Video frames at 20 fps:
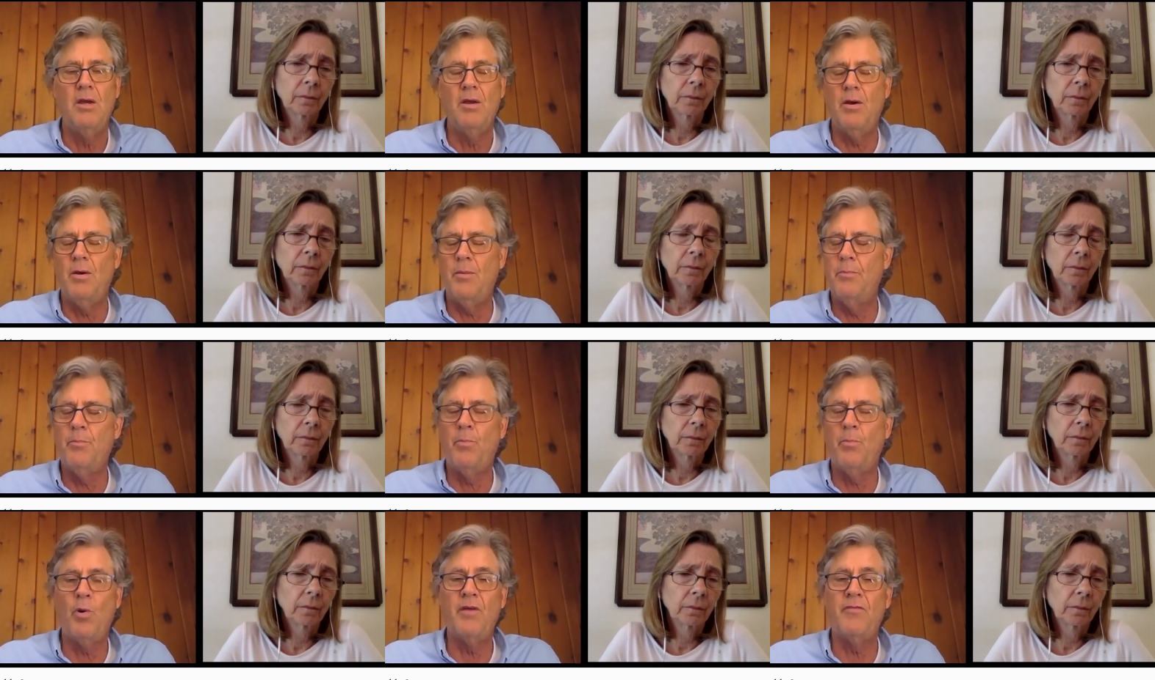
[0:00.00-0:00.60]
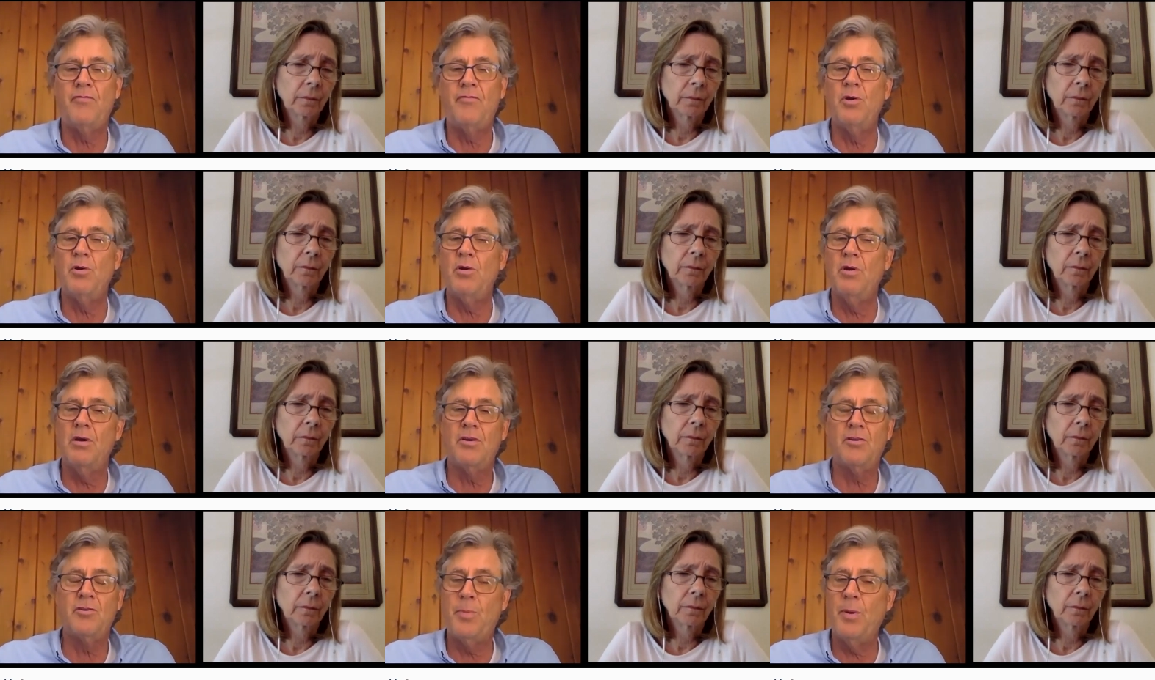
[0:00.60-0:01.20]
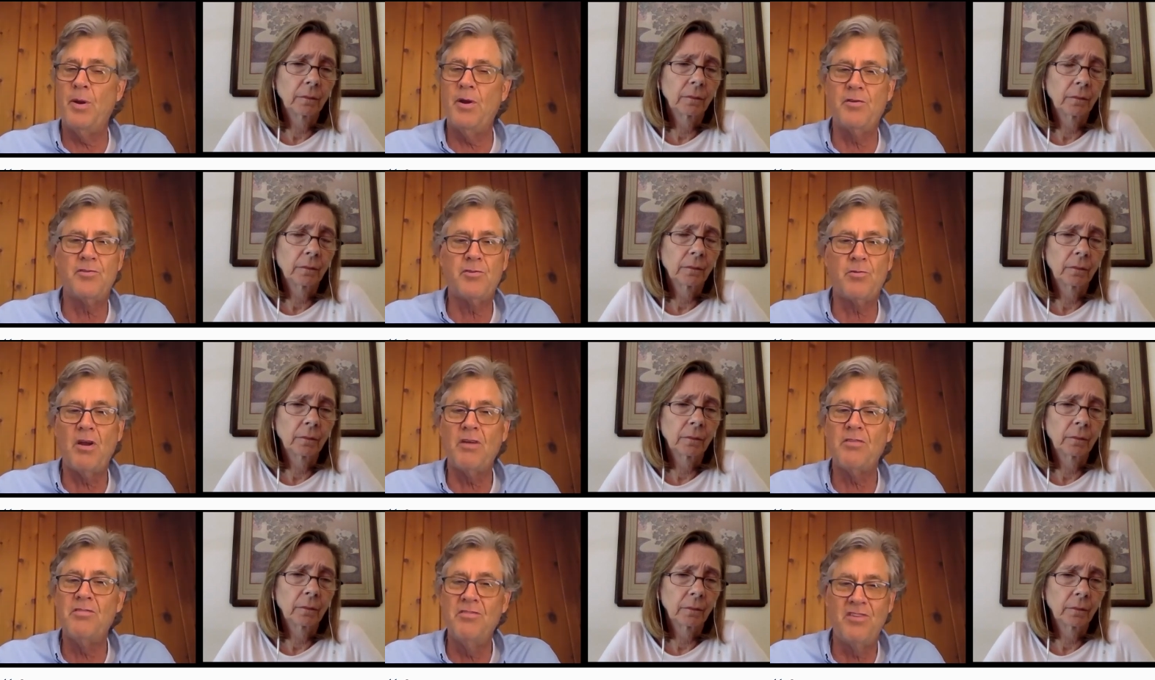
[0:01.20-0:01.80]
Speaker 1: uh, boy, if you're an experienced
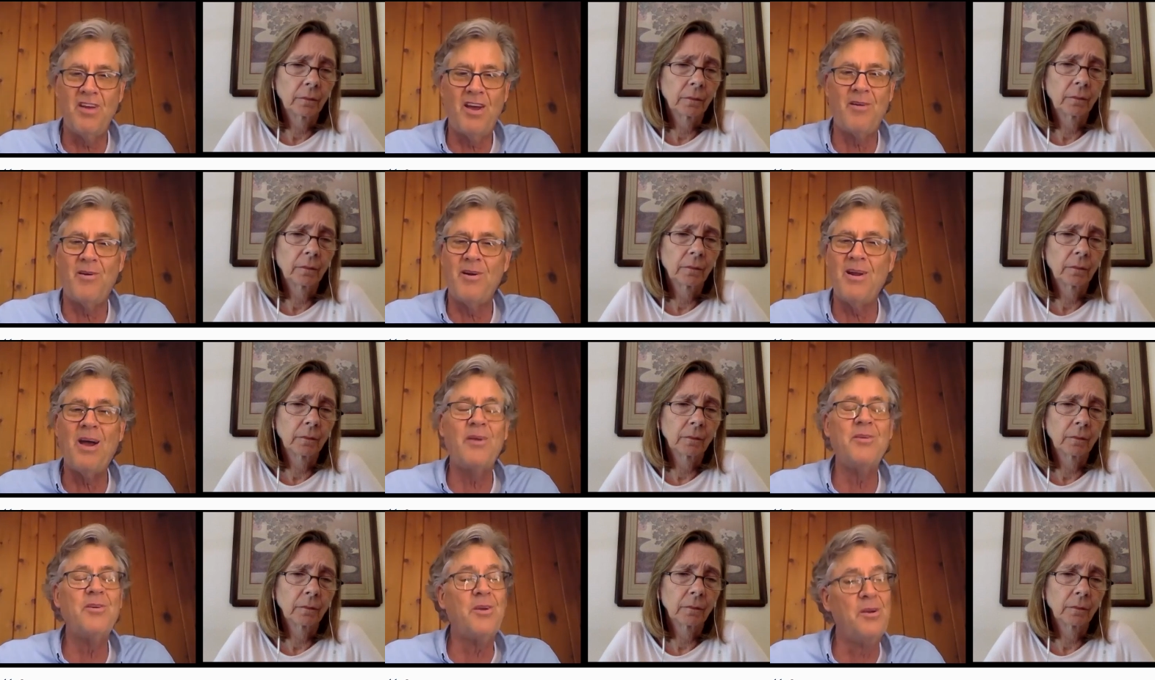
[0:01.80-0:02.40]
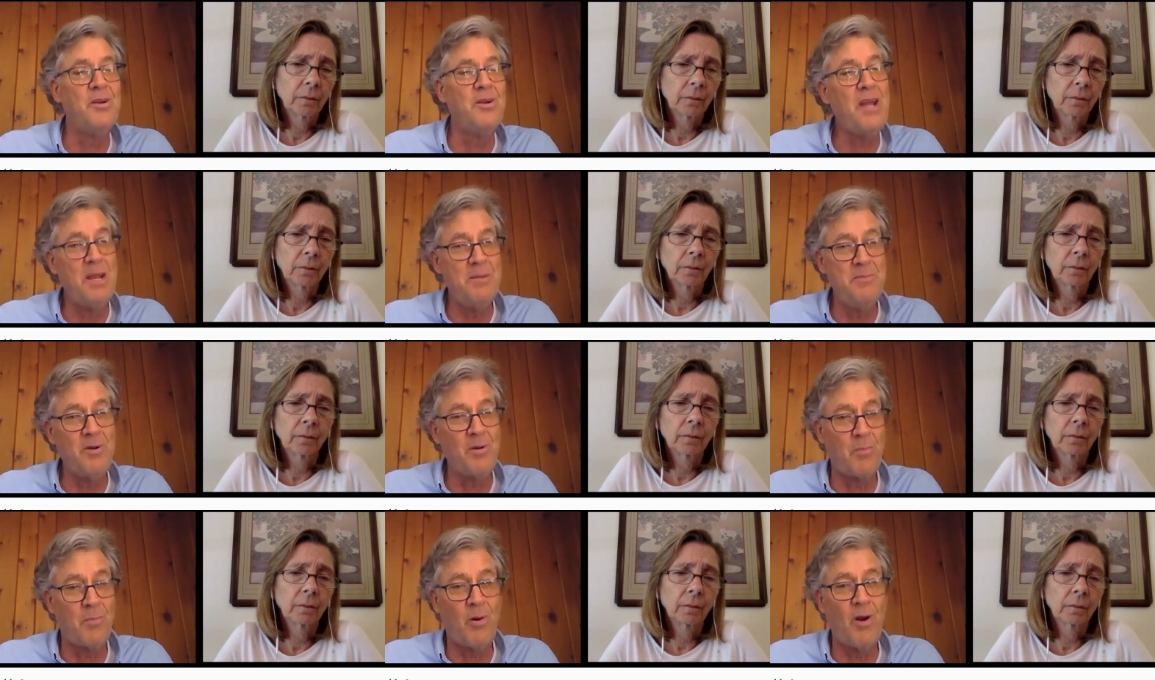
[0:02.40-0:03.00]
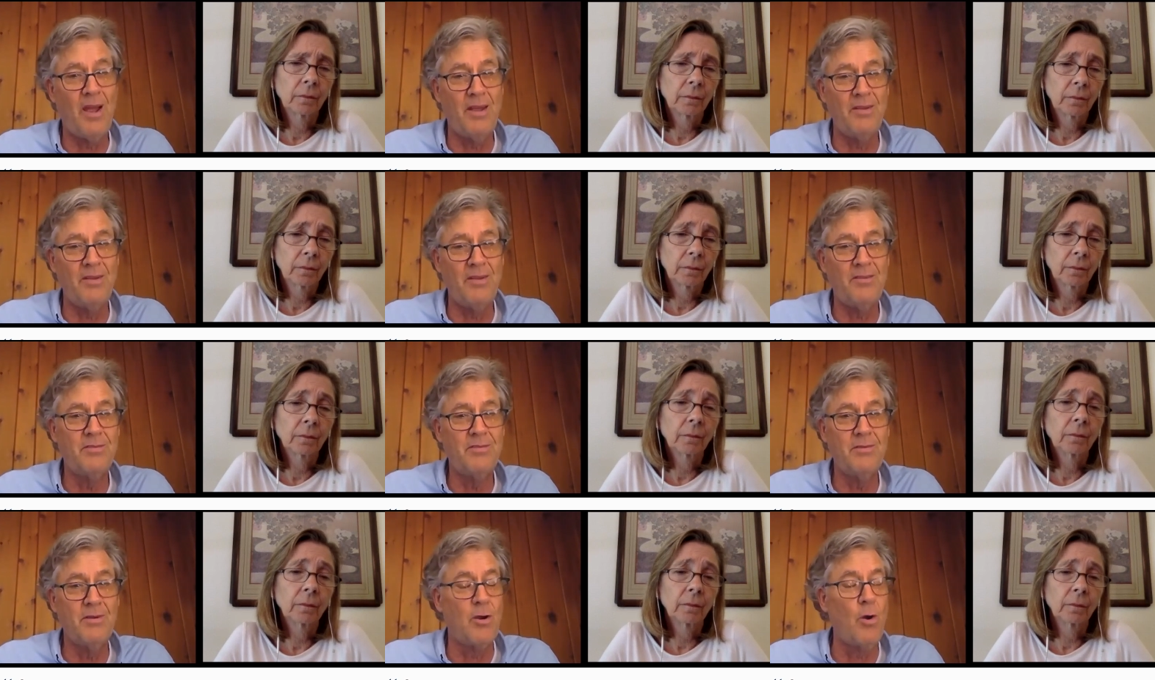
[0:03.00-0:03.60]
truss designer now, you can name your price
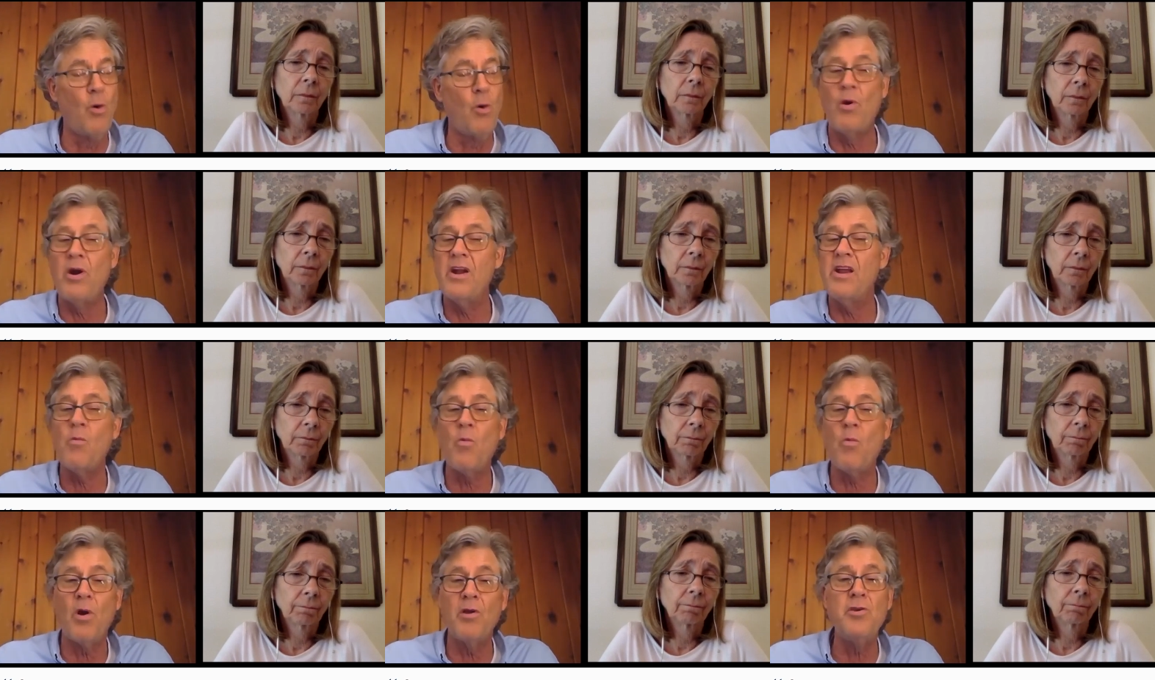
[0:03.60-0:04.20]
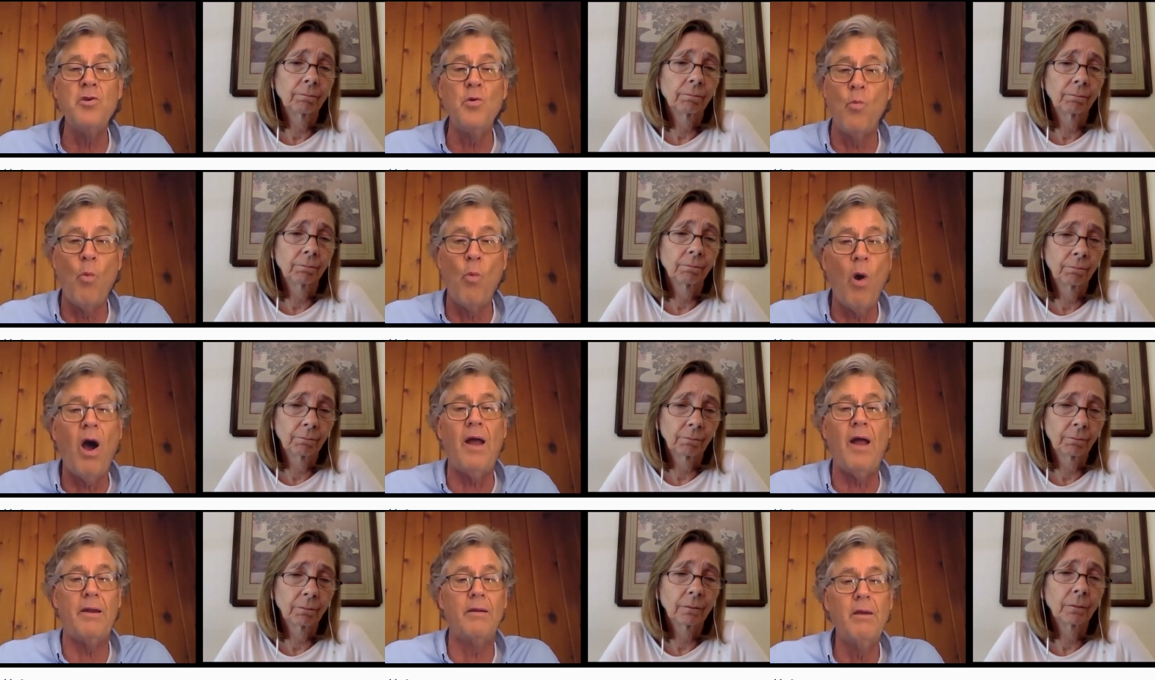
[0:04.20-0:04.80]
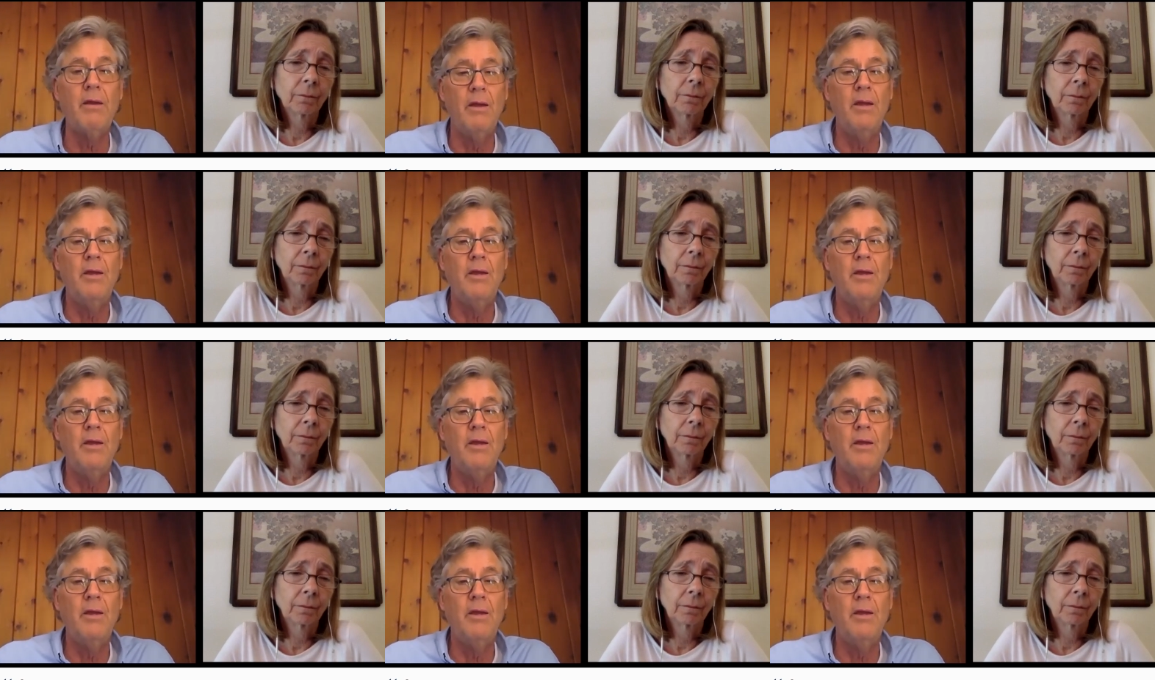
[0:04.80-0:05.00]
and go anywhere you want